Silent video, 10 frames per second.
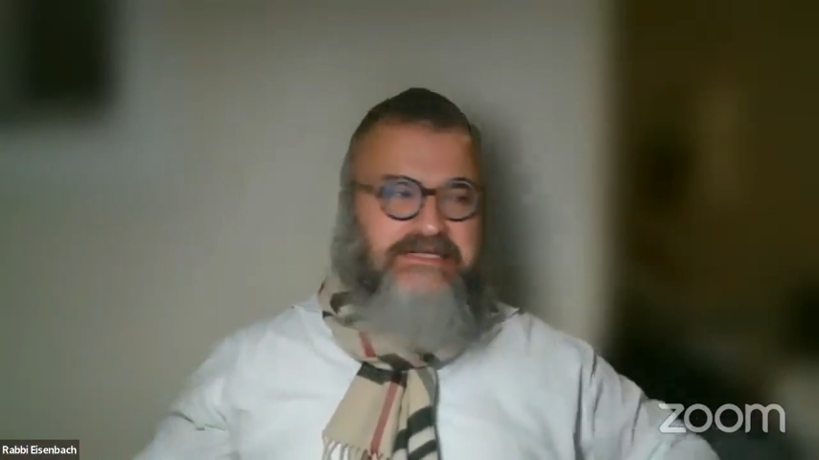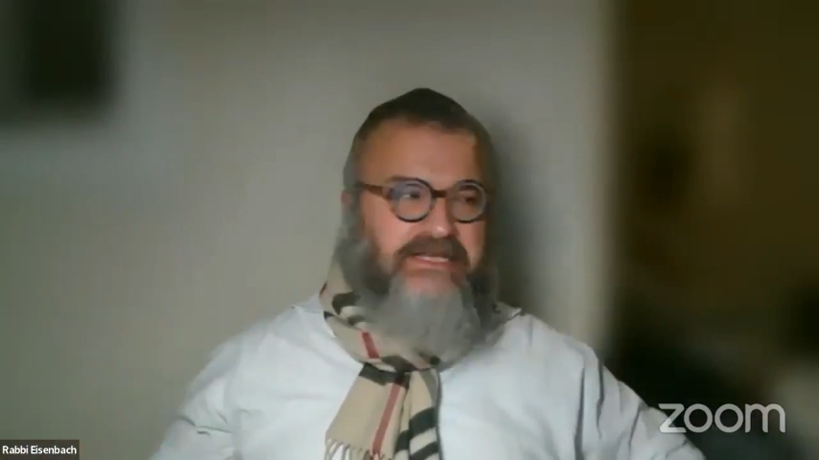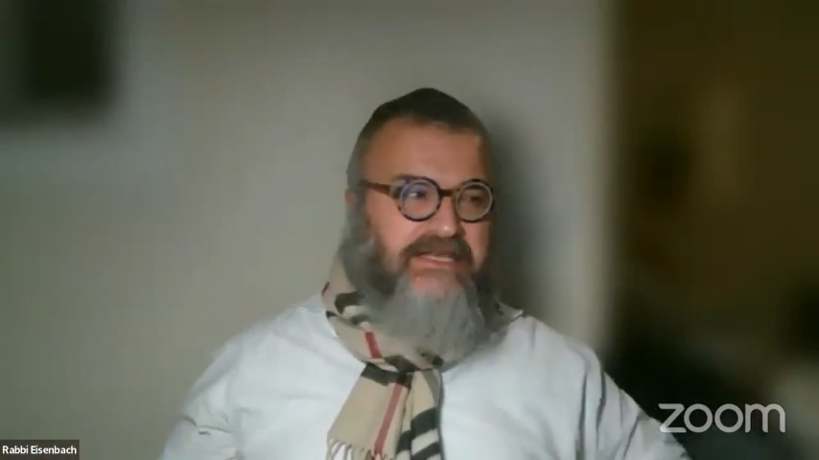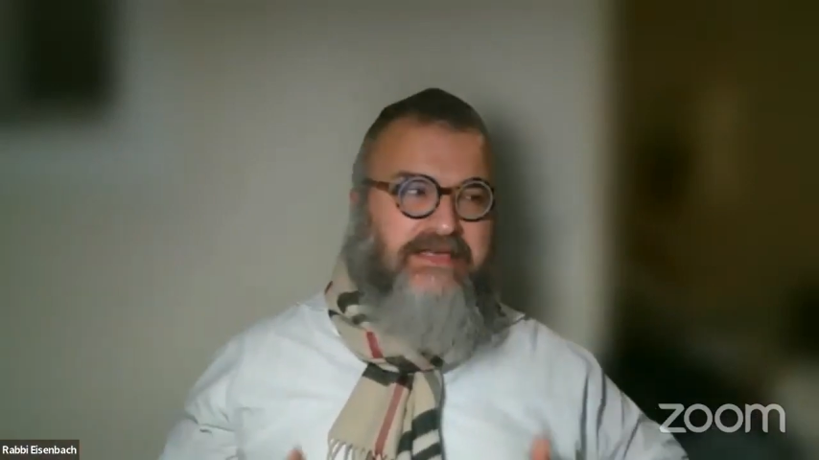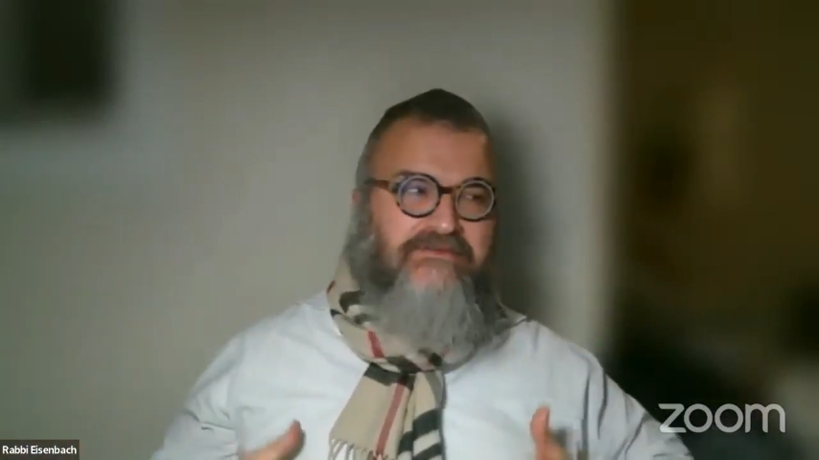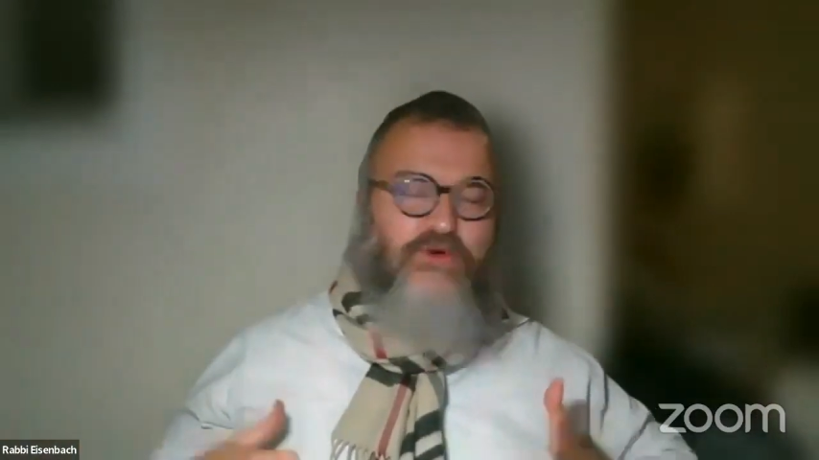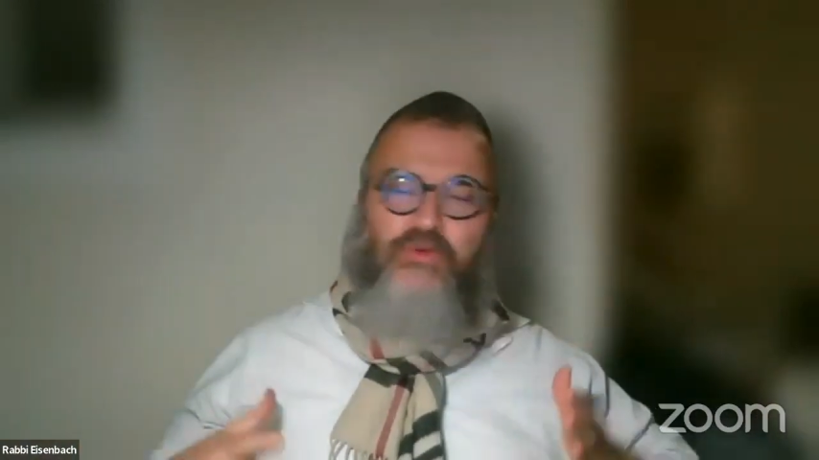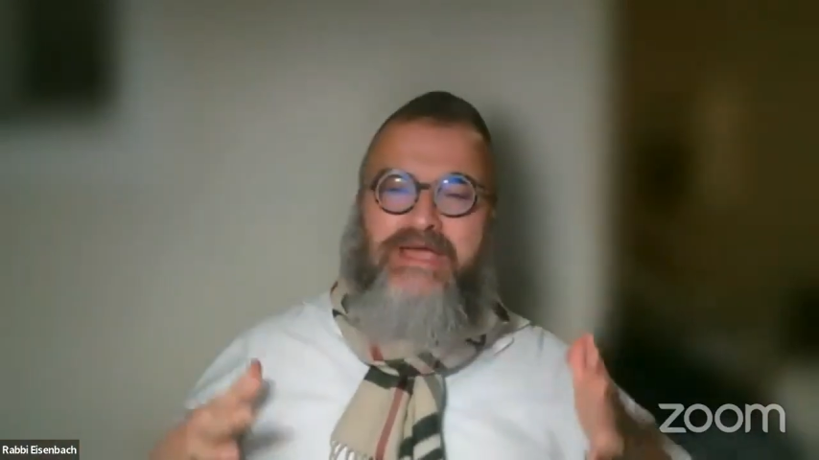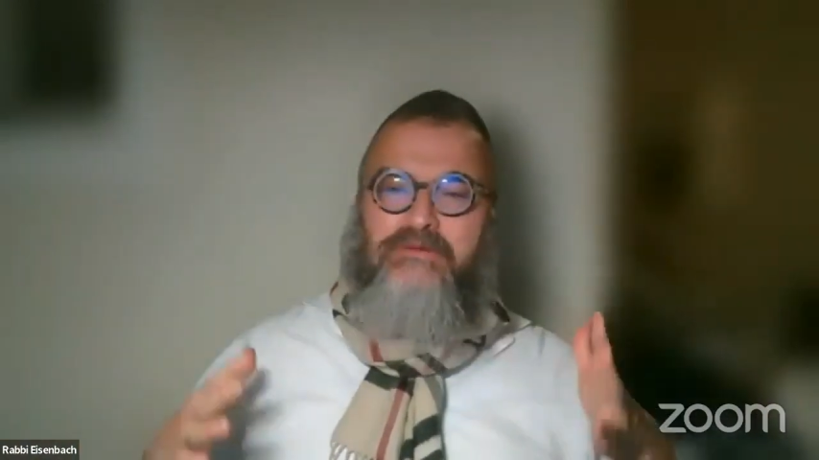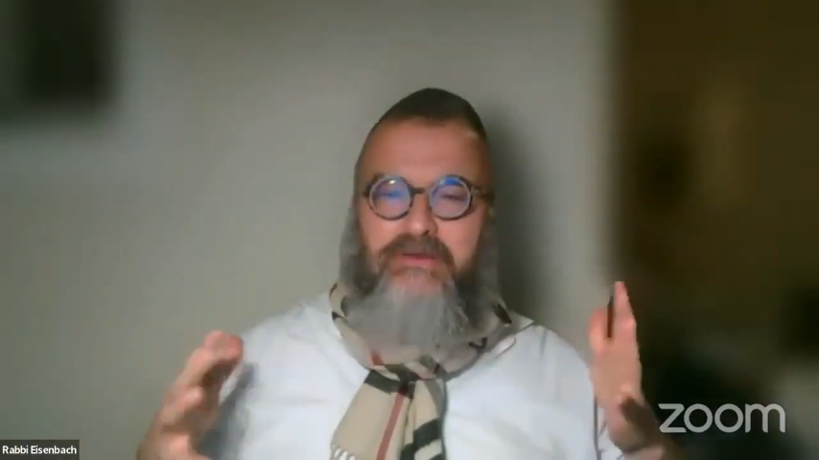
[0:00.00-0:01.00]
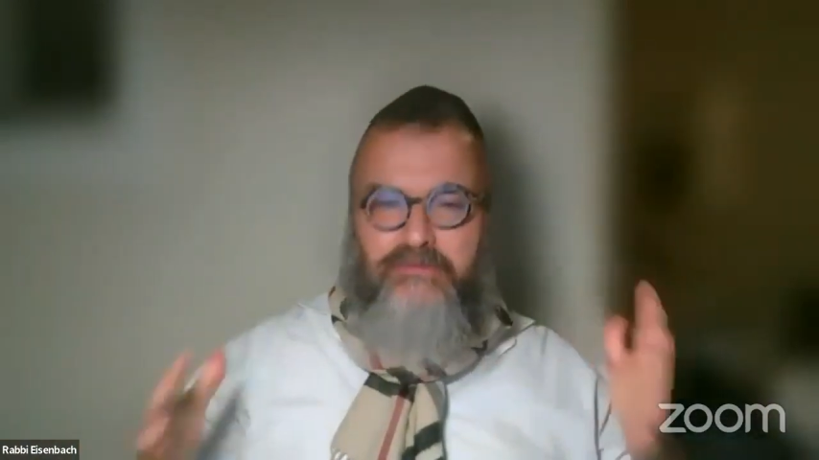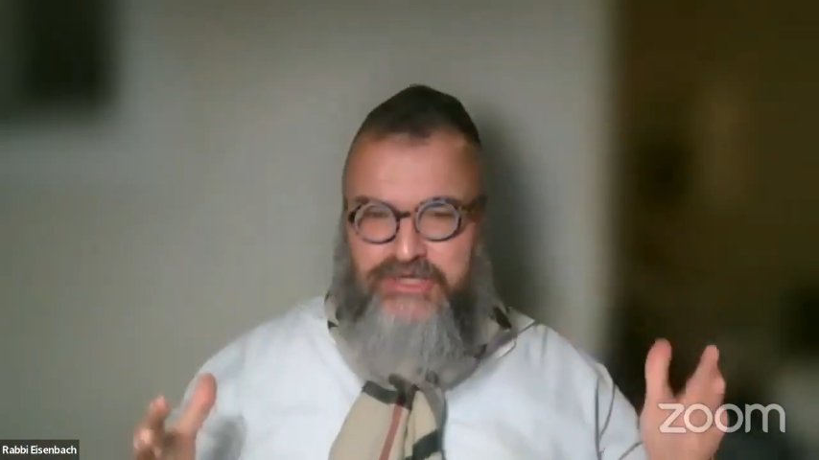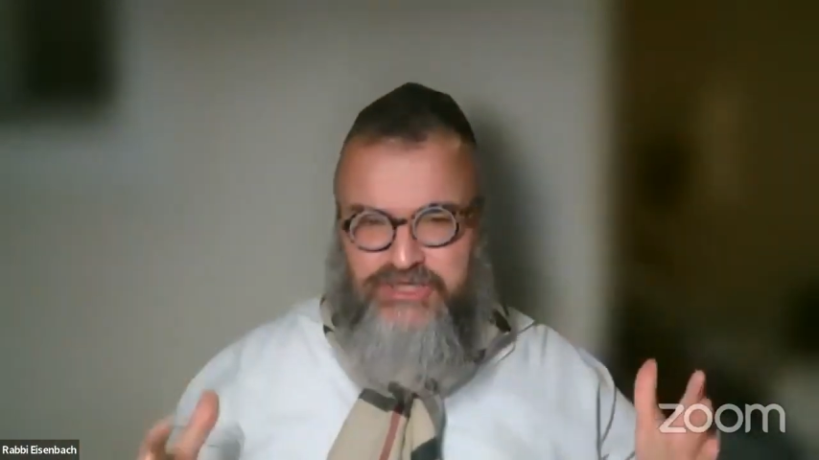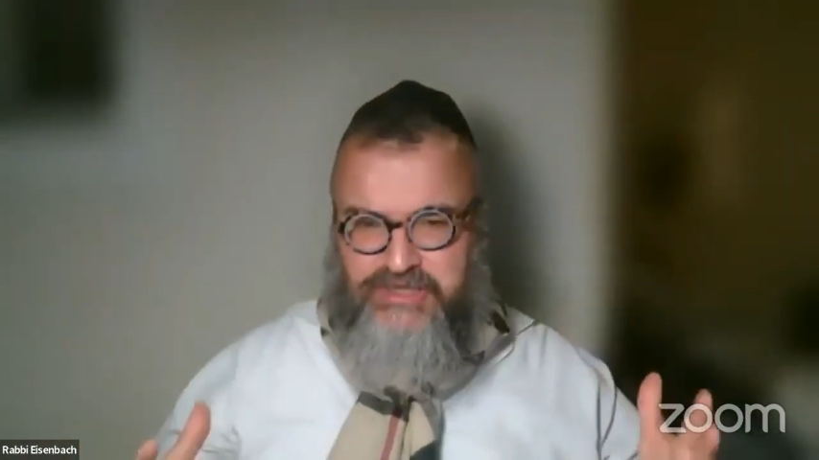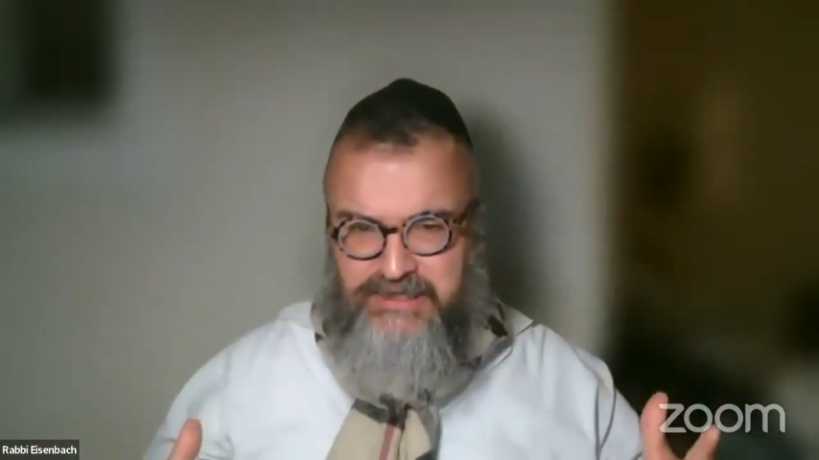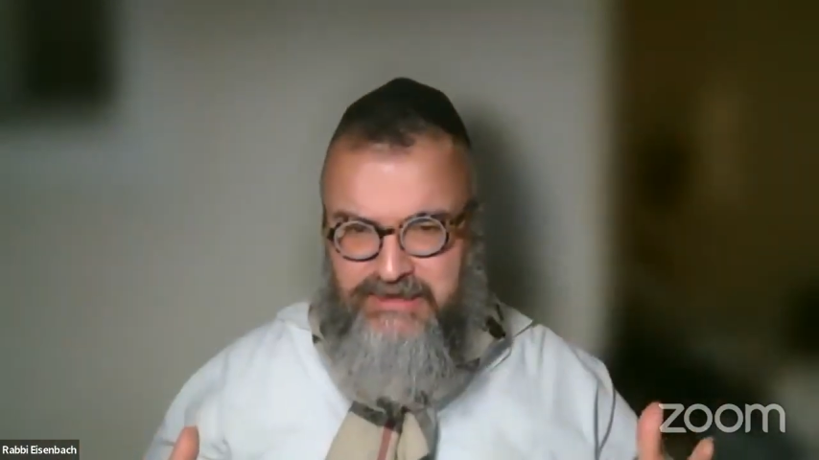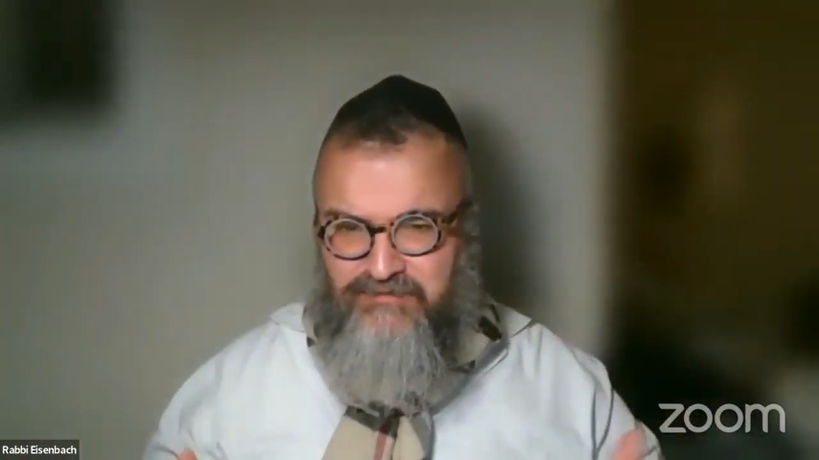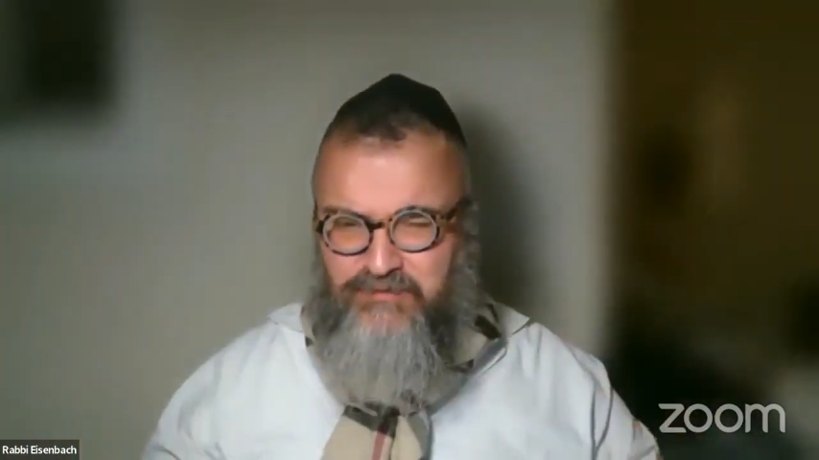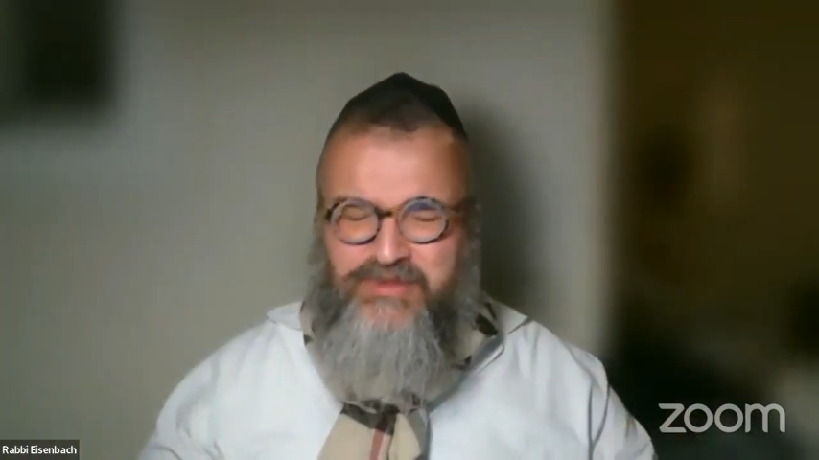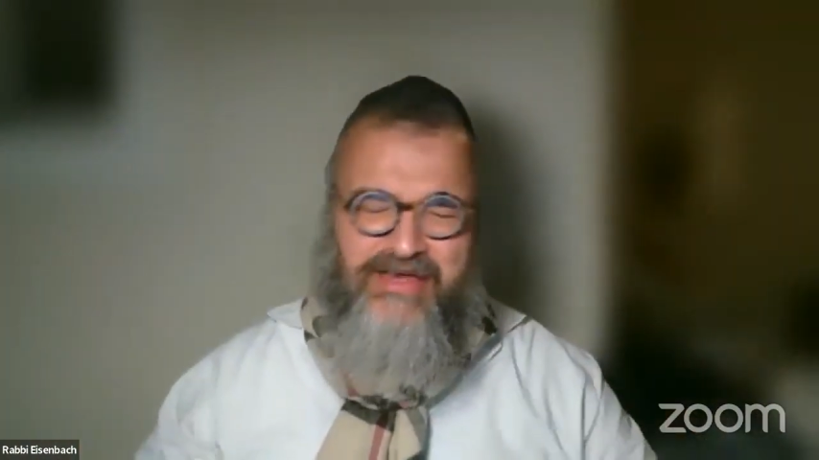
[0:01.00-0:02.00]
to live the way we wish to
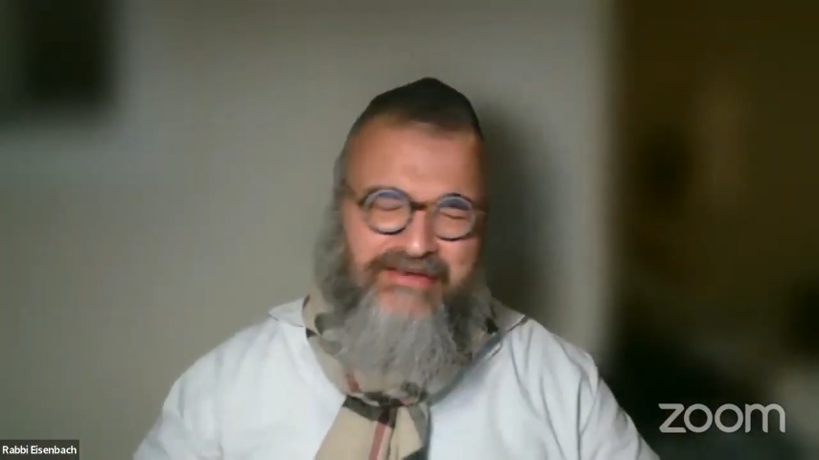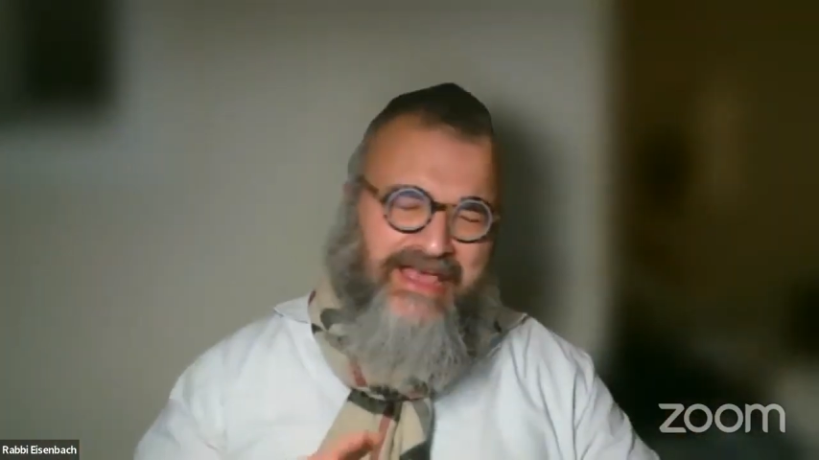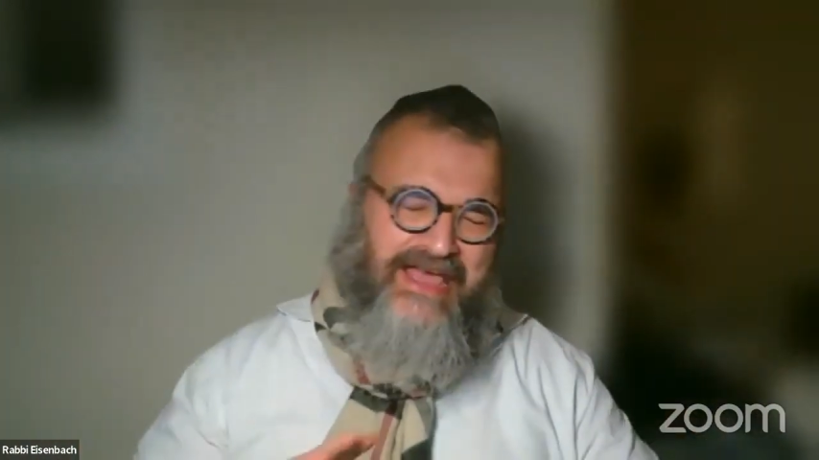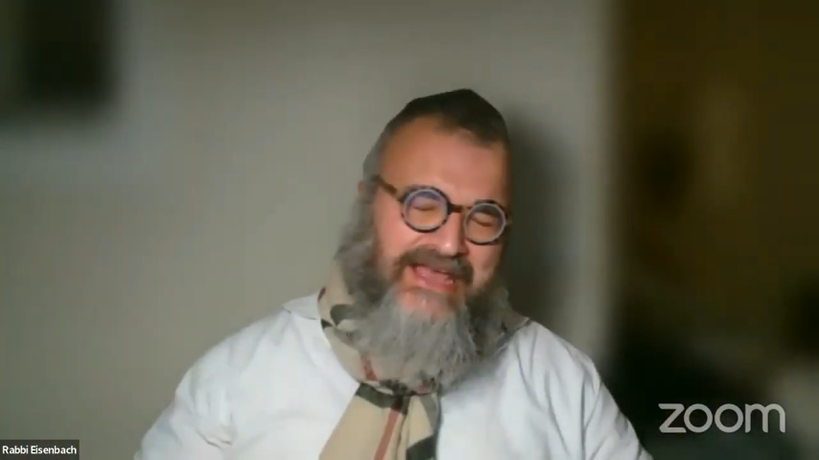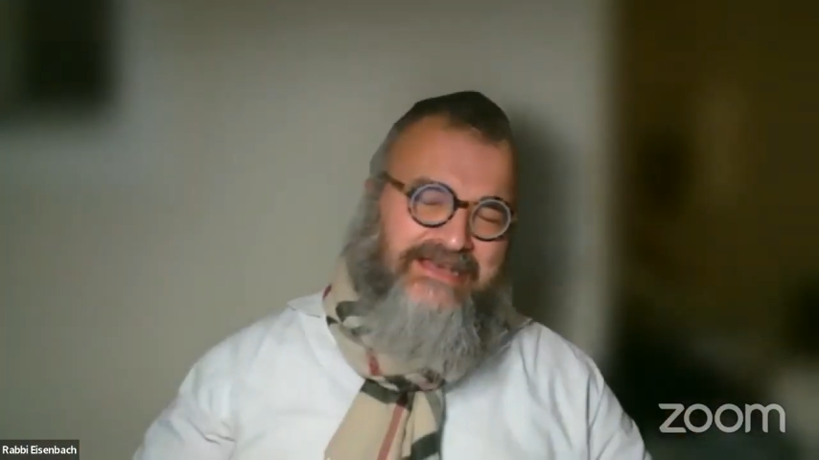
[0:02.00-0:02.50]
live without